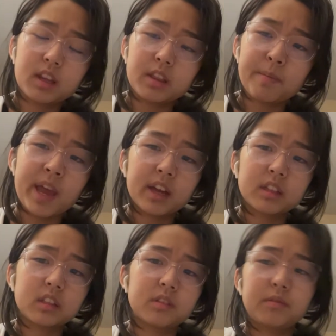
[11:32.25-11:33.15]
The
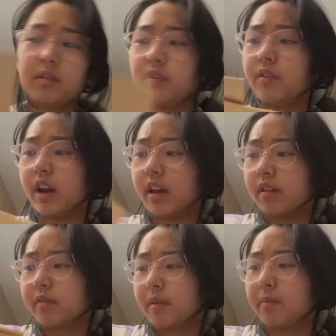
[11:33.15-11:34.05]
bags. We would run out
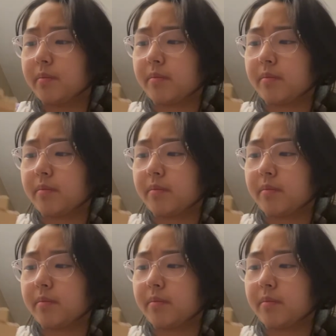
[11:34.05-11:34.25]
of them.